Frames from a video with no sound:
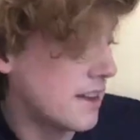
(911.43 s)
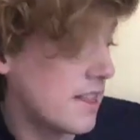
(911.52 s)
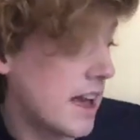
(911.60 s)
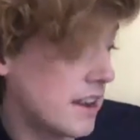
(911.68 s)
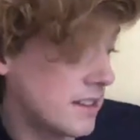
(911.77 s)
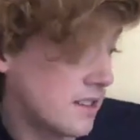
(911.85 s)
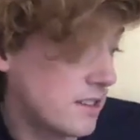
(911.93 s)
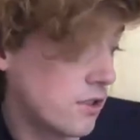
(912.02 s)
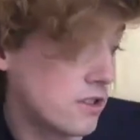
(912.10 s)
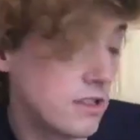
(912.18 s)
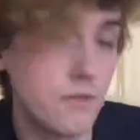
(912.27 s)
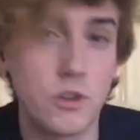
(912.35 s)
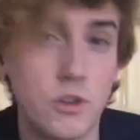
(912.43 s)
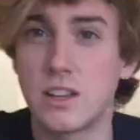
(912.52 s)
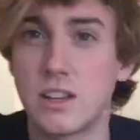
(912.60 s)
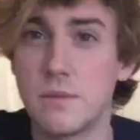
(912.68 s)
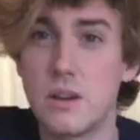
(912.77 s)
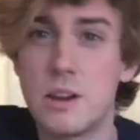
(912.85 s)
that is the first level. It's going
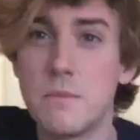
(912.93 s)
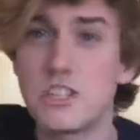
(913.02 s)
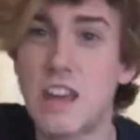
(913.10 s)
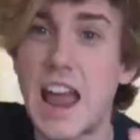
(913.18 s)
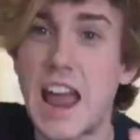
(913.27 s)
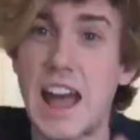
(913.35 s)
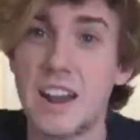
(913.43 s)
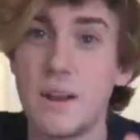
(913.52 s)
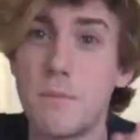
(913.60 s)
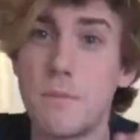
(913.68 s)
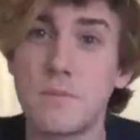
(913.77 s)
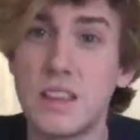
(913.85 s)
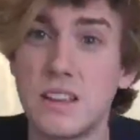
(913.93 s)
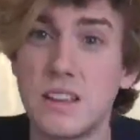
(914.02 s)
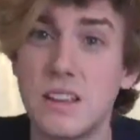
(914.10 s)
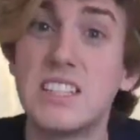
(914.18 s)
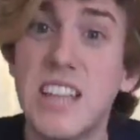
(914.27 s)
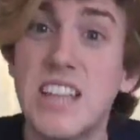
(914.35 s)
to pretty much add up things
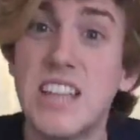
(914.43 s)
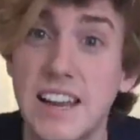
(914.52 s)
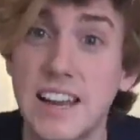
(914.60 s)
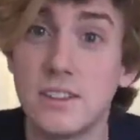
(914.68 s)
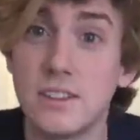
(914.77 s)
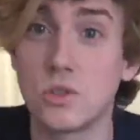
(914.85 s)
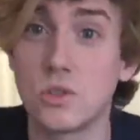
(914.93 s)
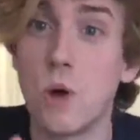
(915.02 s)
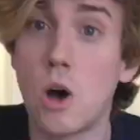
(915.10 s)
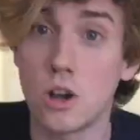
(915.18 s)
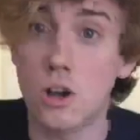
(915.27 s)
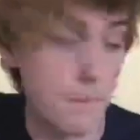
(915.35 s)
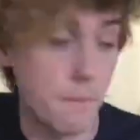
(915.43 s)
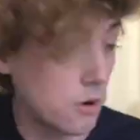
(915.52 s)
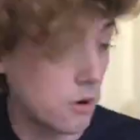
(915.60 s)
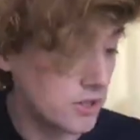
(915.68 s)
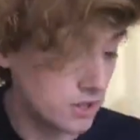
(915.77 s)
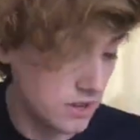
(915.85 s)
to 10, so smaller
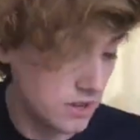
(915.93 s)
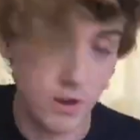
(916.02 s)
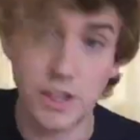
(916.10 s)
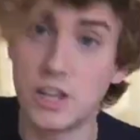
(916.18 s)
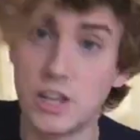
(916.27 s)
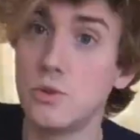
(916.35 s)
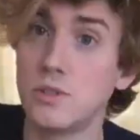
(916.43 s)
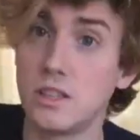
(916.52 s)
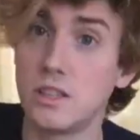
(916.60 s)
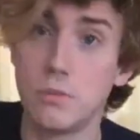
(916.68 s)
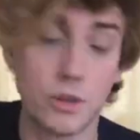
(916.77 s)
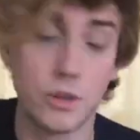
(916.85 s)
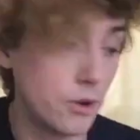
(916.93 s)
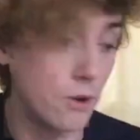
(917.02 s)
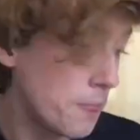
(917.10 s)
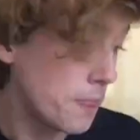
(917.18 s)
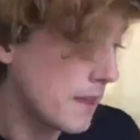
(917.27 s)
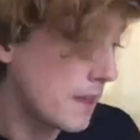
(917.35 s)
numbers, not really using the blue.
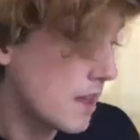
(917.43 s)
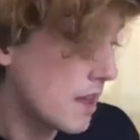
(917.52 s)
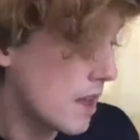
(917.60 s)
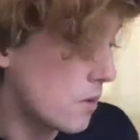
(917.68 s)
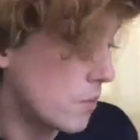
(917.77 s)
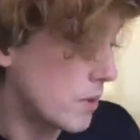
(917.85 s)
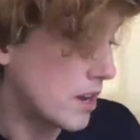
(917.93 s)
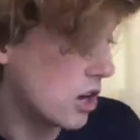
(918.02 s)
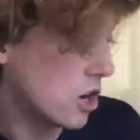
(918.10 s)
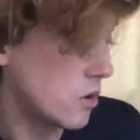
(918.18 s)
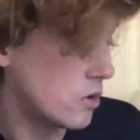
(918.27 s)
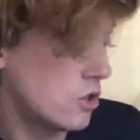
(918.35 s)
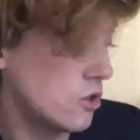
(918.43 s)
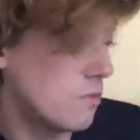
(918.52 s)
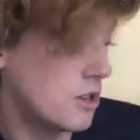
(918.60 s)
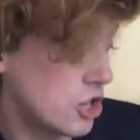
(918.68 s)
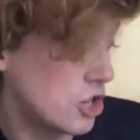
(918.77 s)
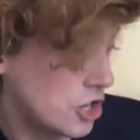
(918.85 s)
We can go to
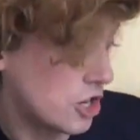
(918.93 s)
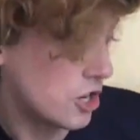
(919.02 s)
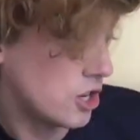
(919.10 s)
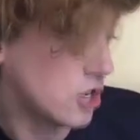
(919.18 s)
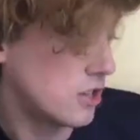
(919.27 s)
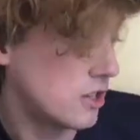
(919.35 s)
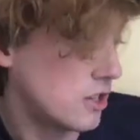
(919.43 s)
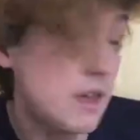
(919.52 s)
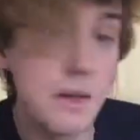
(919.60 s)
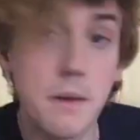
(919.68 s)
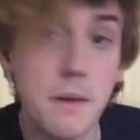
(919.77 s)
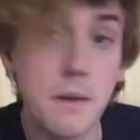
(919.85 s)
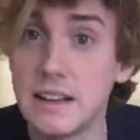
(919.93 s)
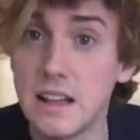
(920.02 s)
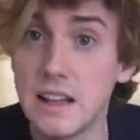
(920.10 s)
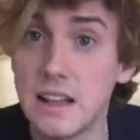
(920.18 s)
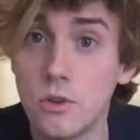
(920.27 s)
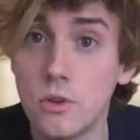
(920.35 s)
Magician, which is
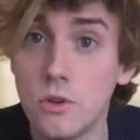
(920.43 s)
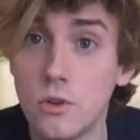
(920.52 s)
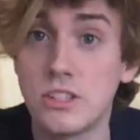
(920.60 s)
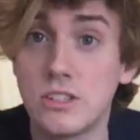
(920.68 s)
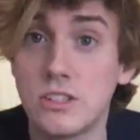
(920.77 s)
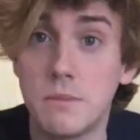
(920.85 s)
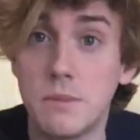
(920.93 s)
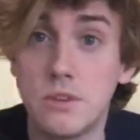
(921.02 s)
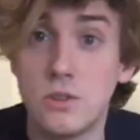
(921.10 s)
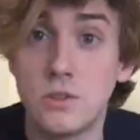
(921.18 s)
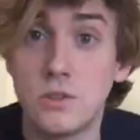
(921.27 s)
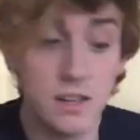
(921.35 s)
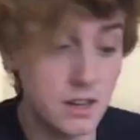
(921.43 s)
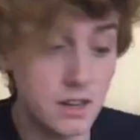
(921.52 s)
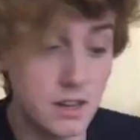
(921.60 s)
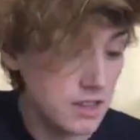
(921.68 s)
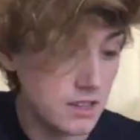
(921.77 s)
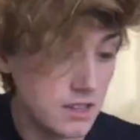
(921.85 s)
mid-level, which is going to be using
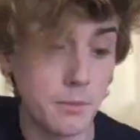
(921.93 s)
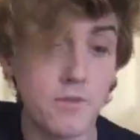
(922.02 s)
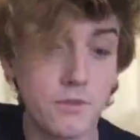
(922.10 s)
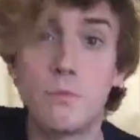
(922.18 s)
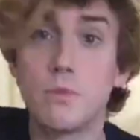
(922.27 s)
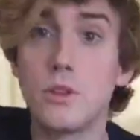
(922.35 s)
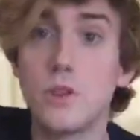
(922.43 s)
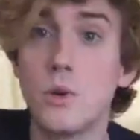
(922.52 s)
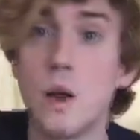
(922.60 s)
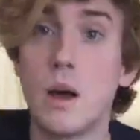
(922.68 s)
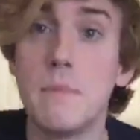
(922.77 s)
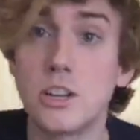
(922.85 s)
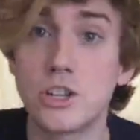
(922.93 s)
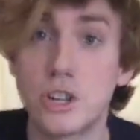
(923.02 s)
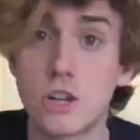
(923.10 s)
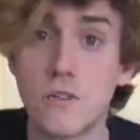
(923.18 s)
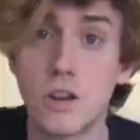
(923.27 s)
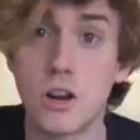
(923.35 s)
some of the blue, a mixture
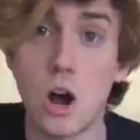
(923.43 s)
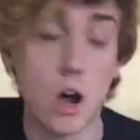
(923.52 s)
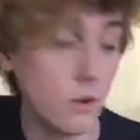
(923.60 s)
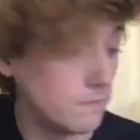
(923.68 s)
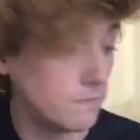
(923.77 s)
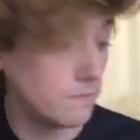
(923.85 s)
of it all.